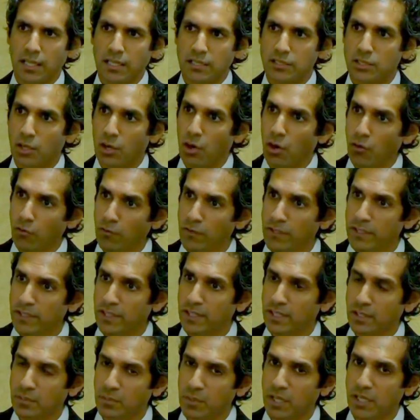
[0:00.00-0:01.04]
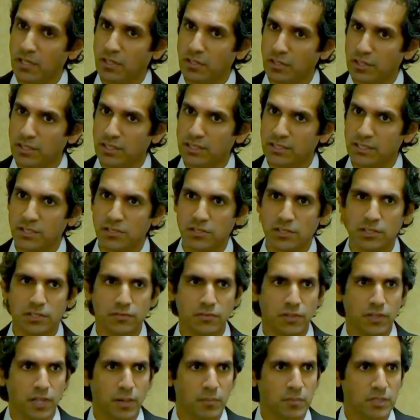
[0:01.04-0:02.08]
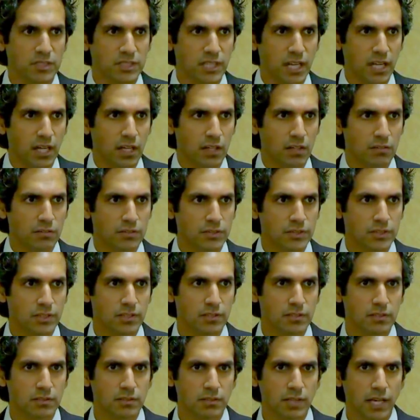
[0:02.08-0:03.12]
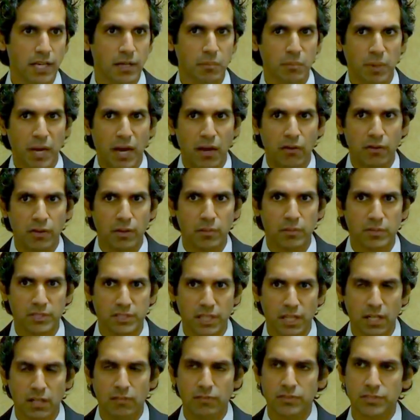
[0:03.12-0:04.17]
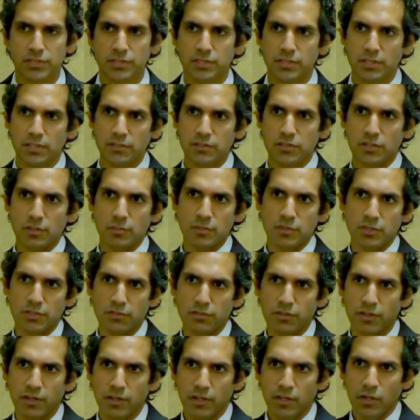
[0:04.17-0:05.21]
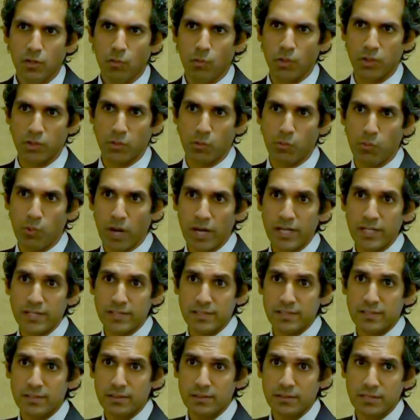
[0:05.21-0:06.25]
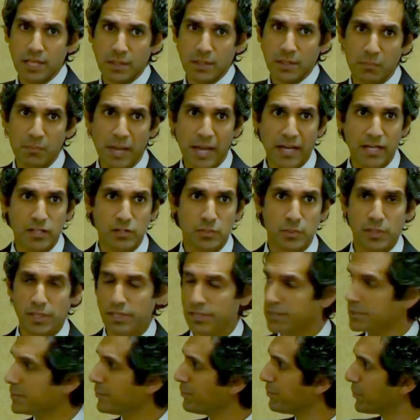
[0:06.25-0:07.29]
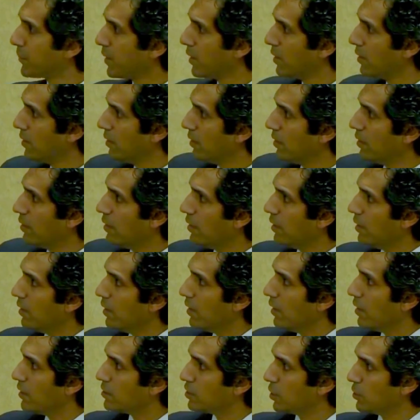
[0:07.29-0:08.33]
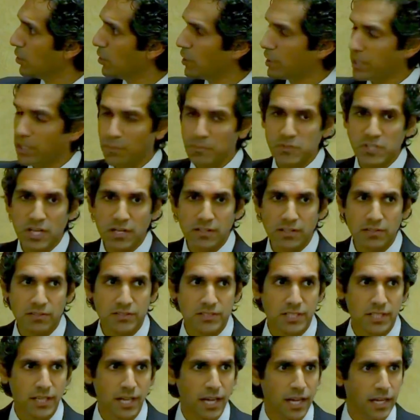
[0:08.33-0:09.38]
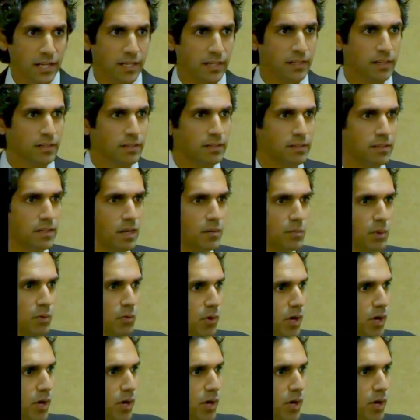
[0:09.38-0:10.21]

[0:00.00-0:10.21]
so hopefully they can make good decisions for themselves and empower themselves in, in terms of what the right type of management is. So learning objectives today. Number